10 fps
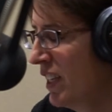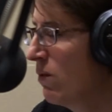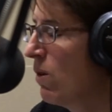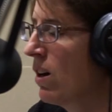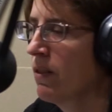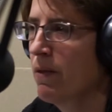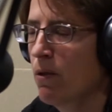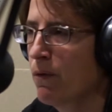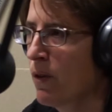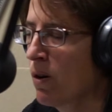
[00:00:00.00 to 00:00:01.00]
They do all of
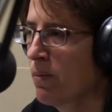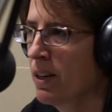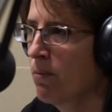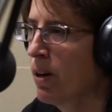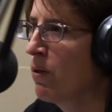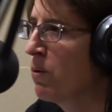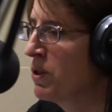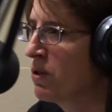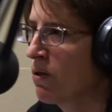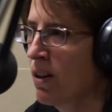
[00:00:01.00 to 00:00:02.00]
their farming by
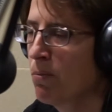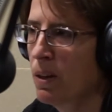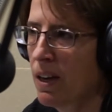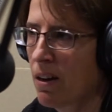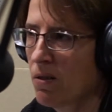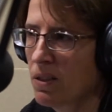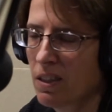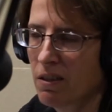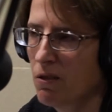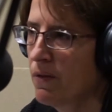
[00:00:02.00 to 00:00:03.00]
horse drawn plows
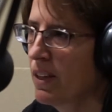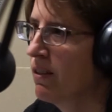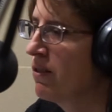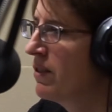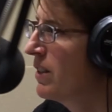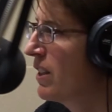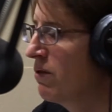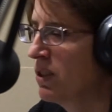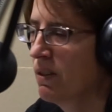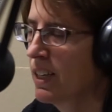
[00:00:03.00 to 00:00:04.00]
and mm-hmm. other vehicles, they
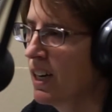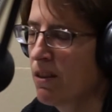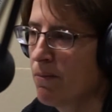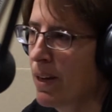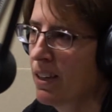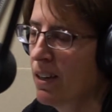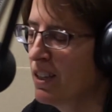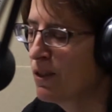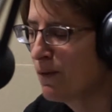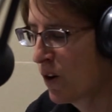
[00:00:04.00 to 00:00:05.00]
don't do any kind of
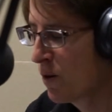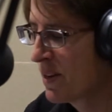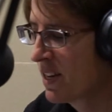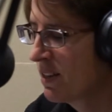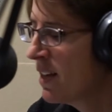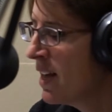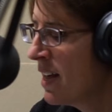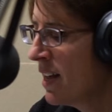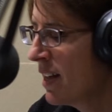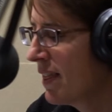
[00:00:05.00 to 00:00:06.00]
mechanized farming.
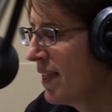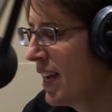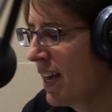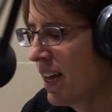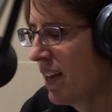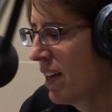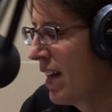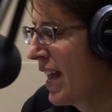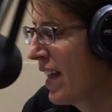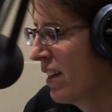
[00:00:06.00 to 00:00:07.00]
They
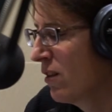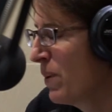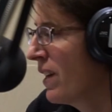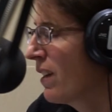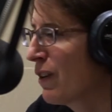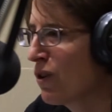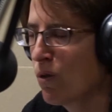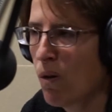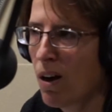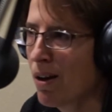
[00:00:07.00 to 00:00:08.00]
hand pick their
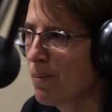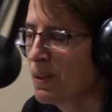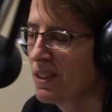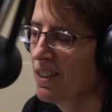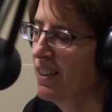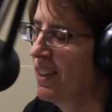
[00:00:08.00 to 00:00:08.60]
crops.